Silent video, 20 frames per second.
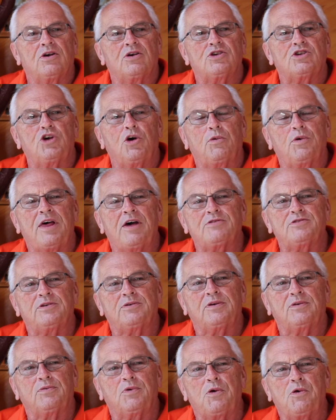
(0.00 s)
So
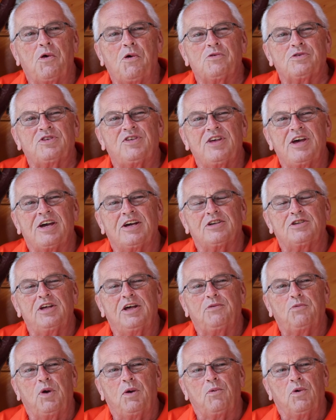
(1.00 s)
with those things,
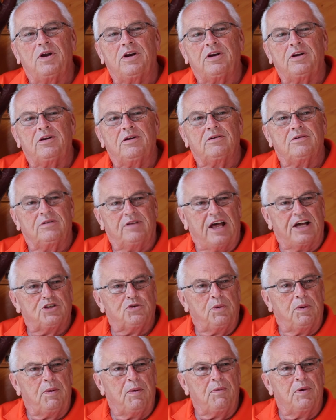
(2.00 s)
then we went. That's
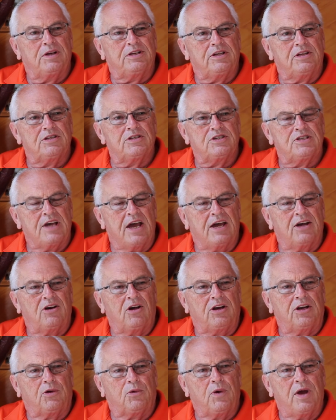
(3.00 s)
when we went to the sand
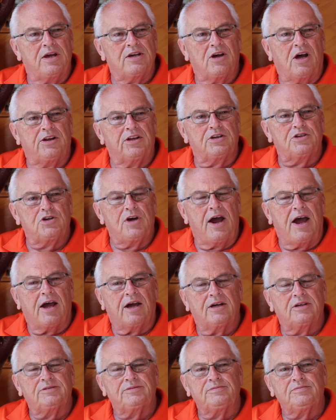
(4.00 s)
on the
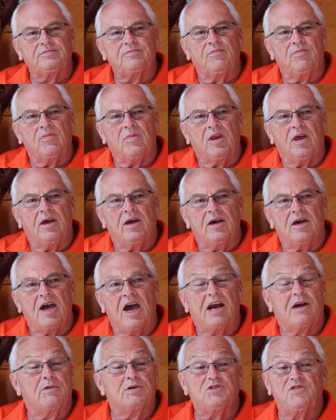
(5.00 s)
track,
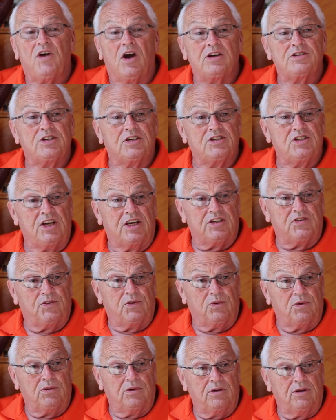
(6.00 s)
and it was very
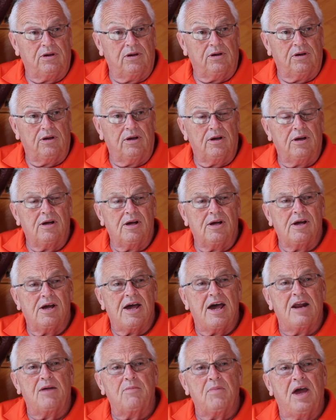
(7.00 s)
successful,
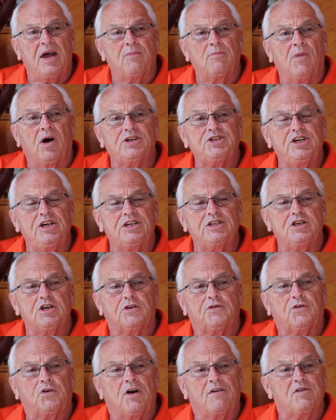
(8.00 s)
and it made it much easier
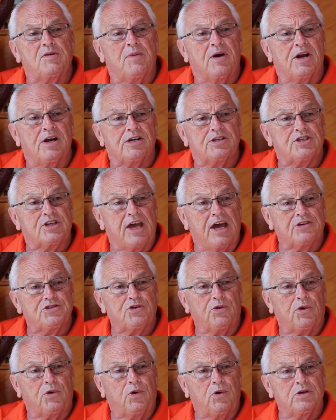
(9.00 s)
for everybody to
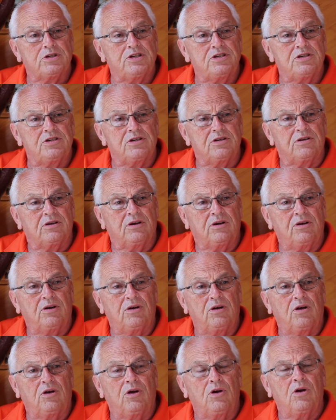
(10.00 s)
schedule their horses
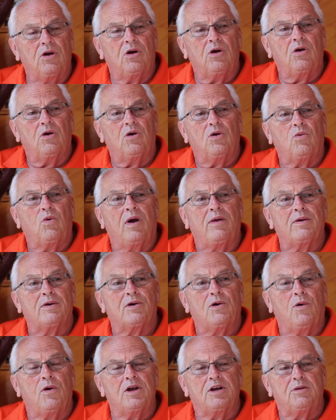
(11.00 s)
where they're
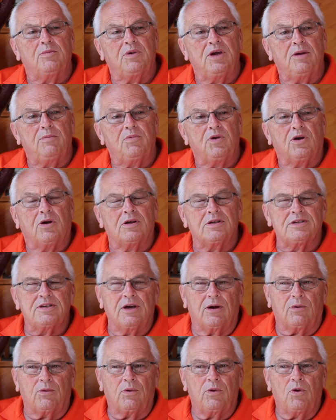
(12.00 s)
going to be, because, you know, it